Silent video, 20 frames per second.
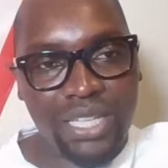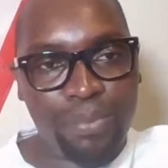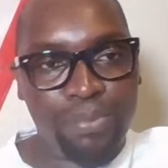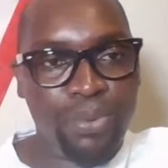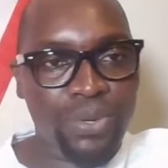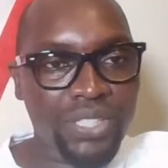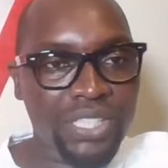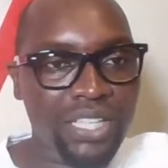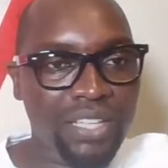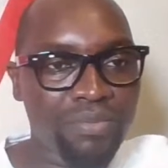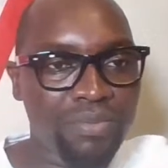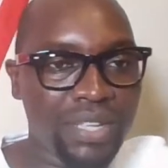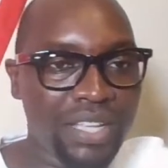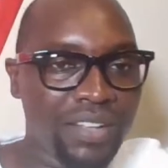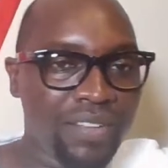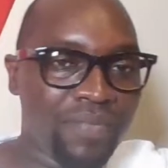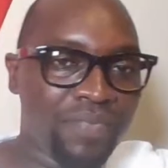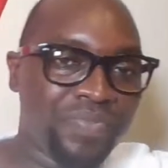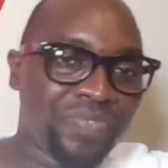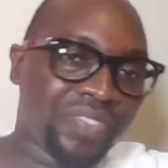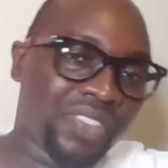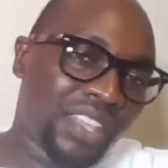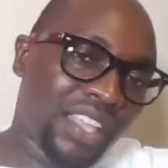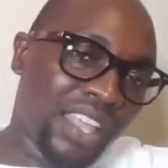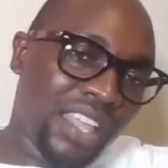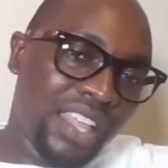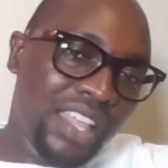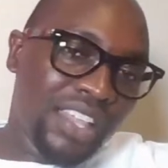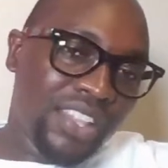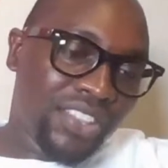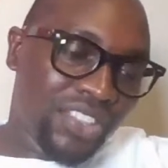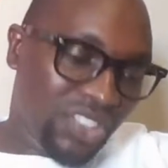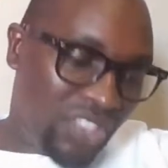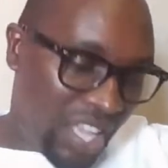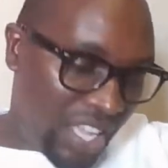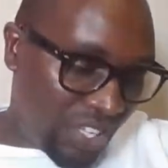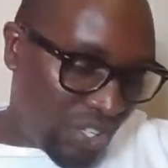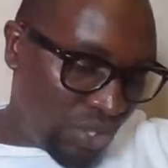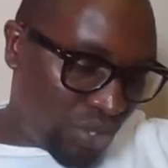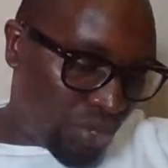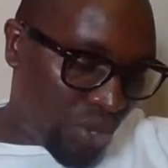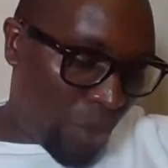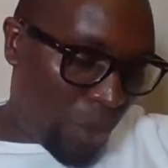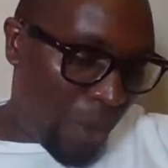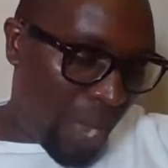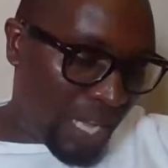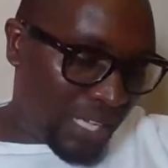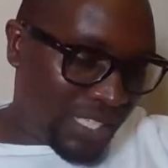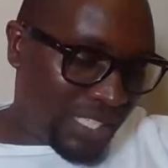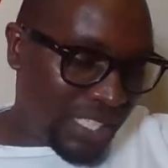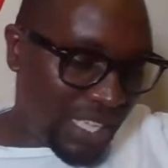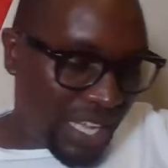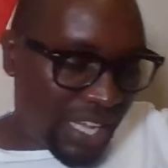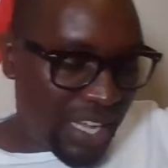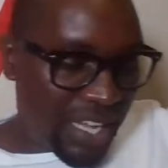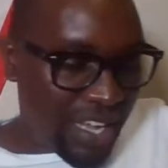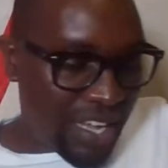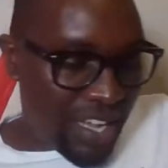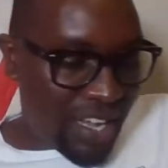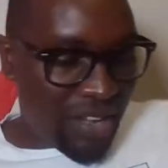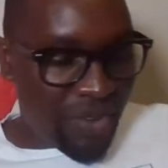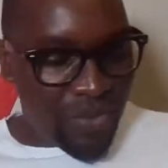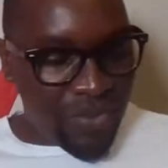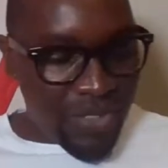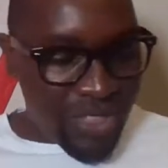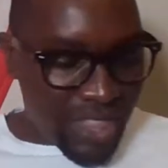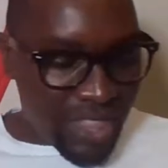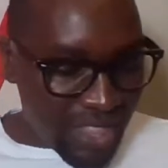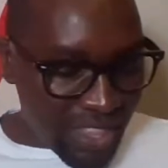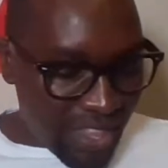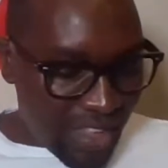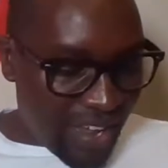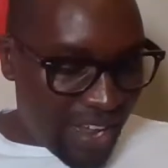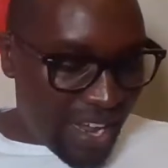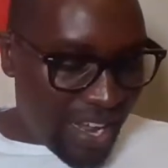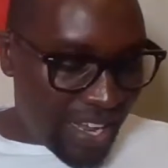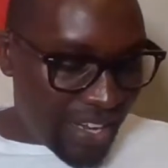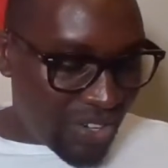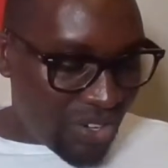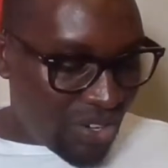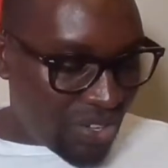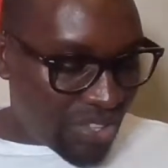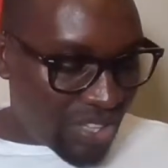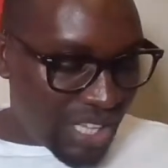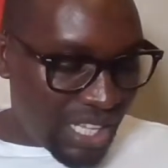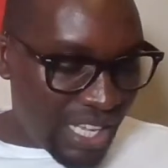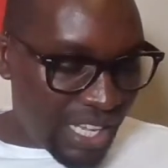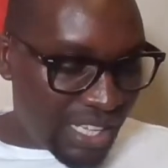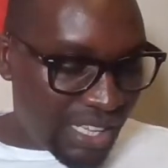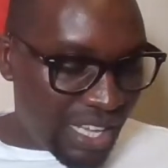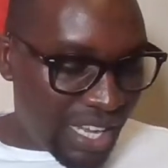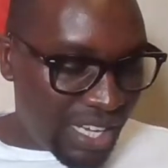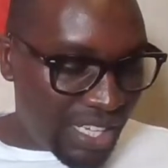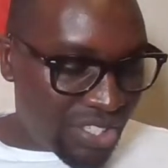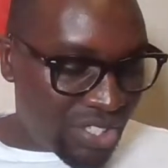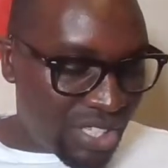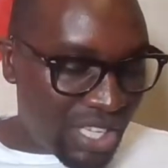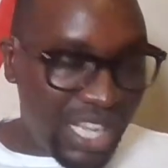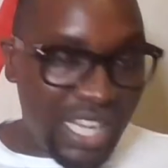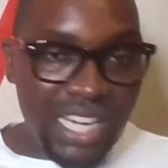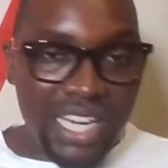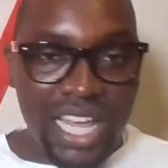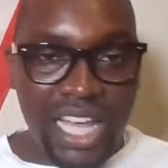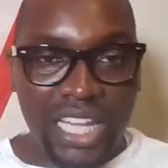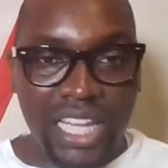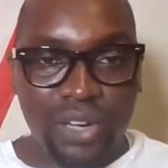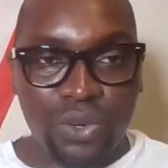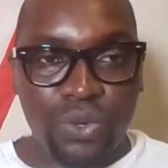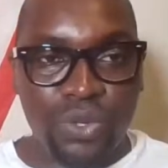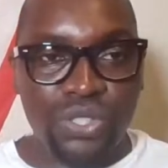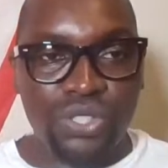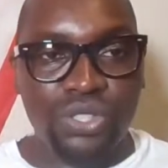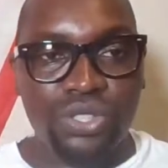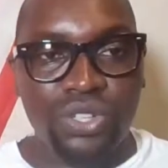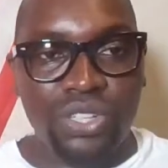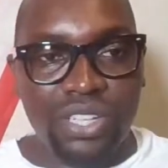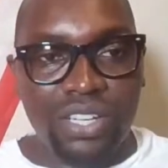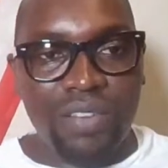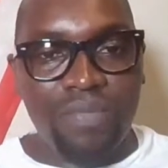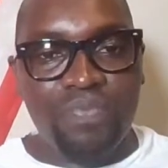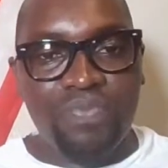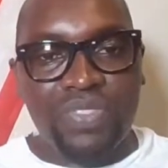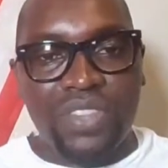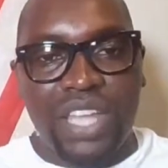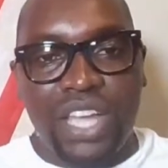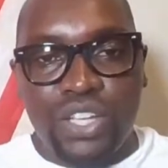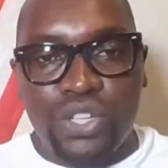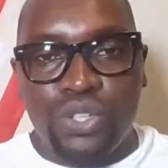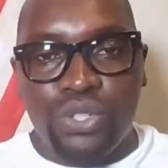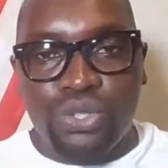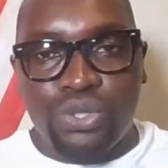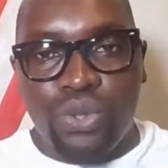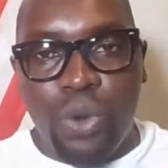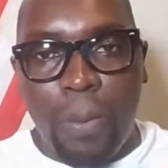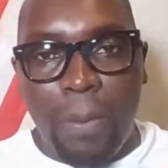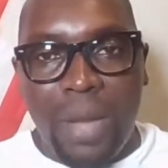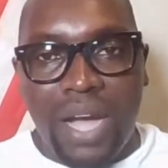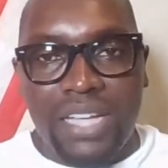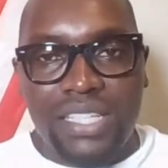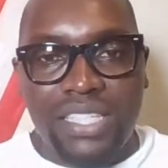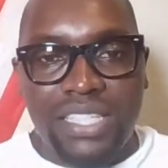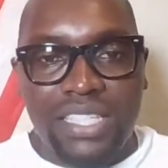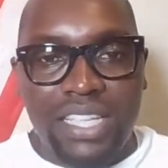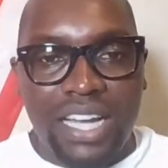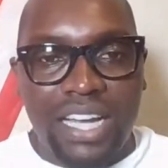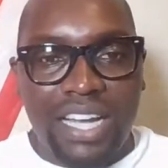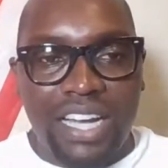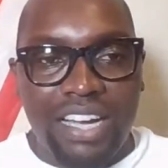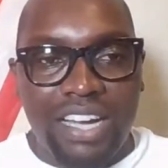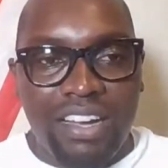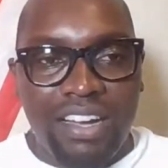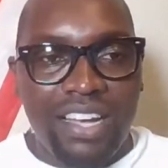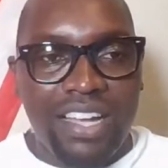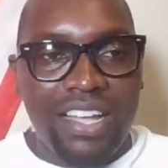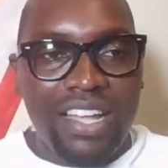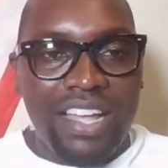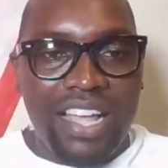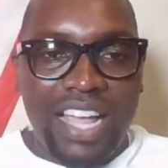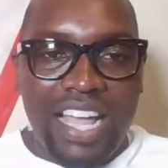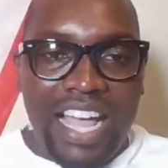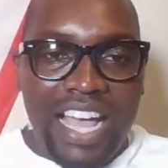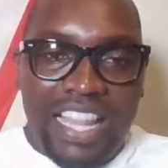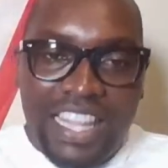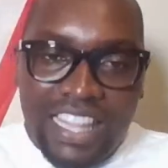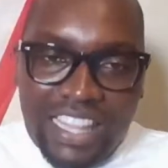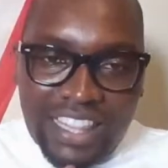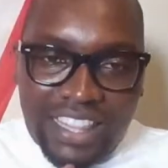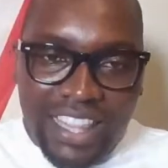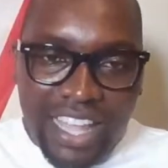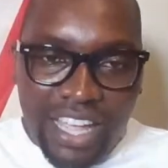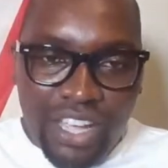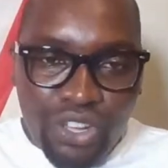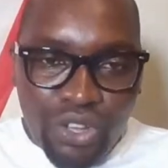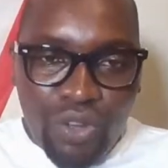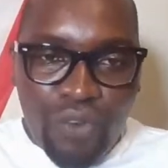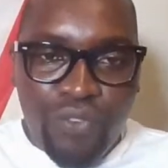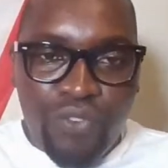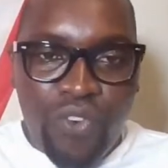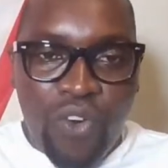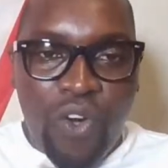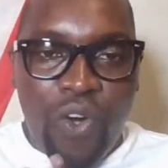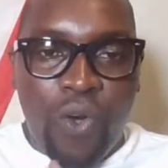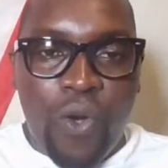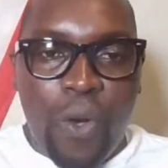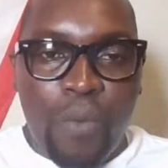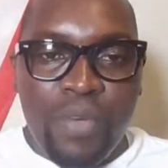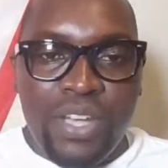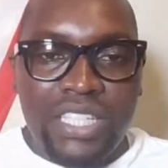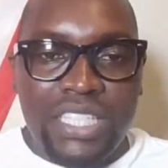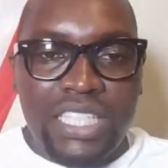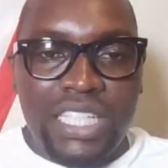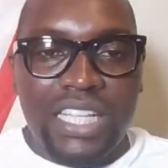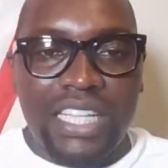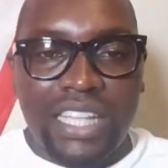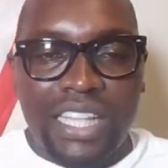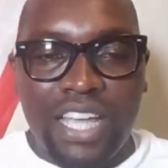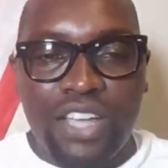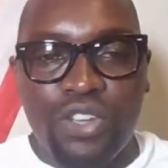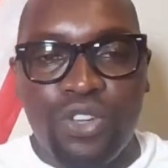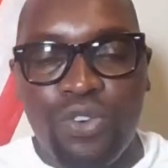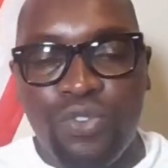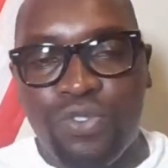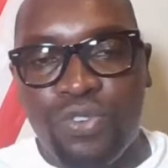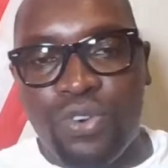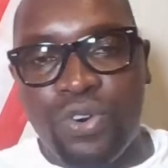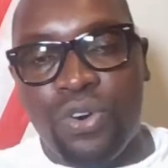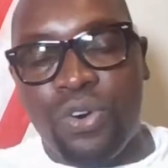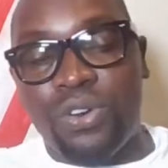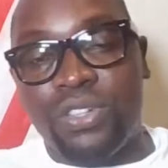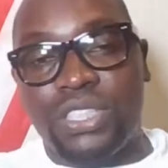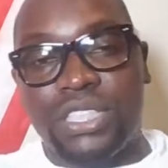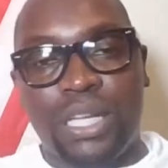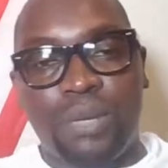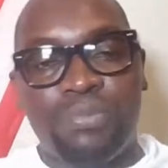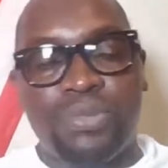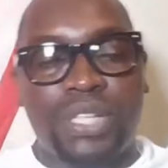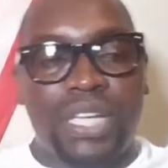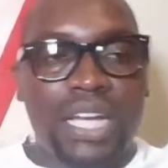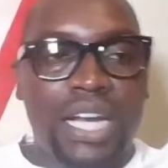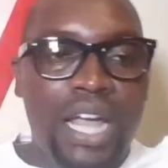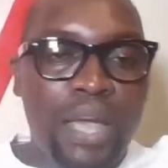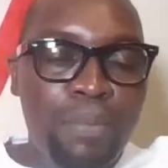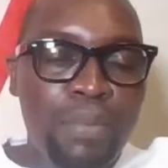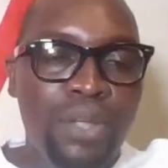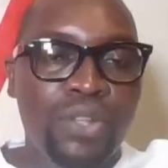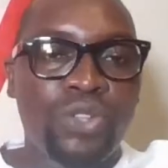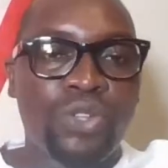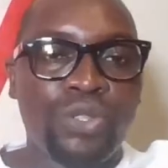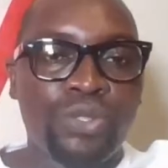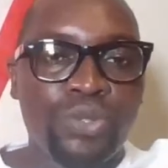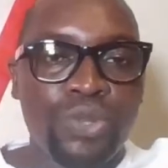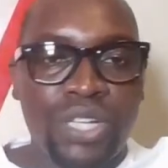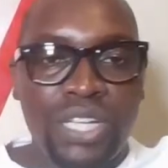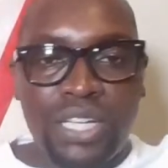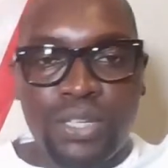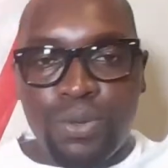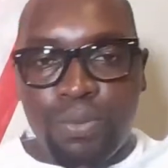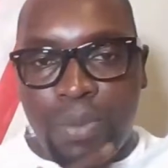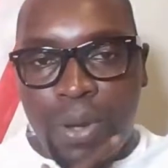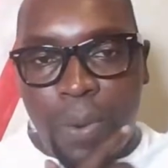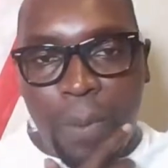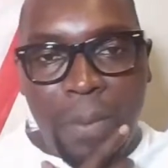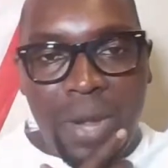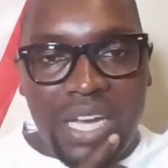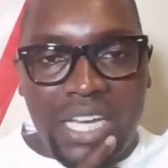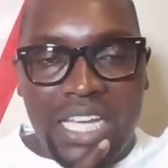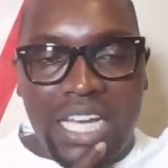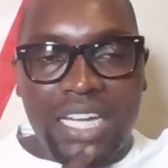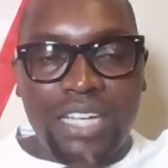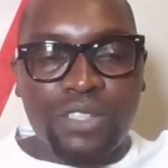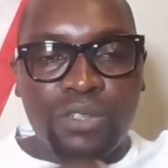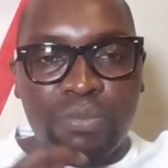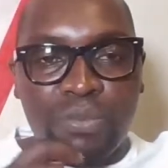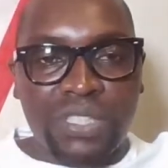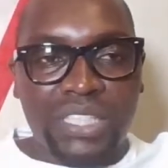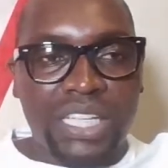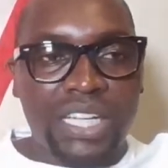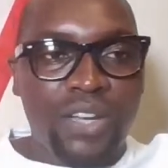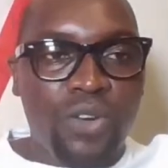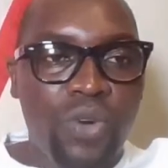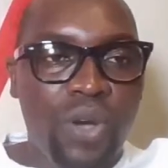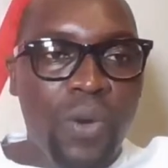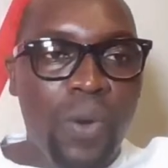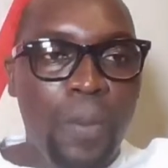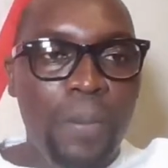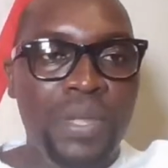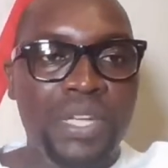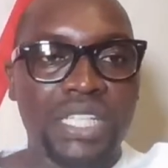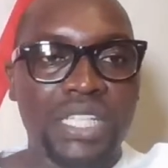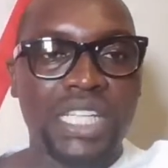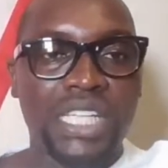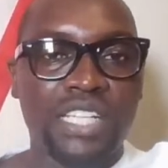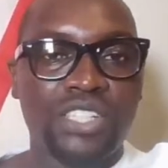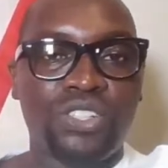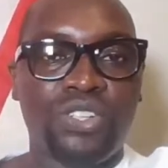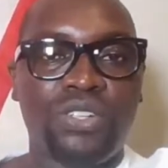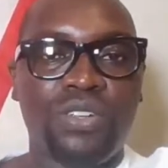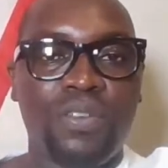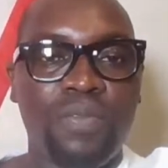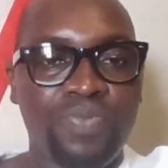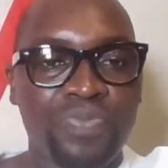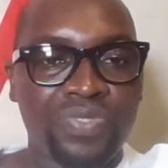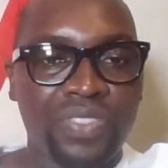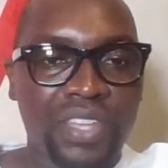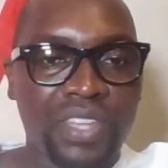been supporting me. Thank you so much. I don't think there is any other question. Thank you so much. Thank you for commenting. Thank you for subscribing. Those wenye tumekubaliana tupatane kwa comment section,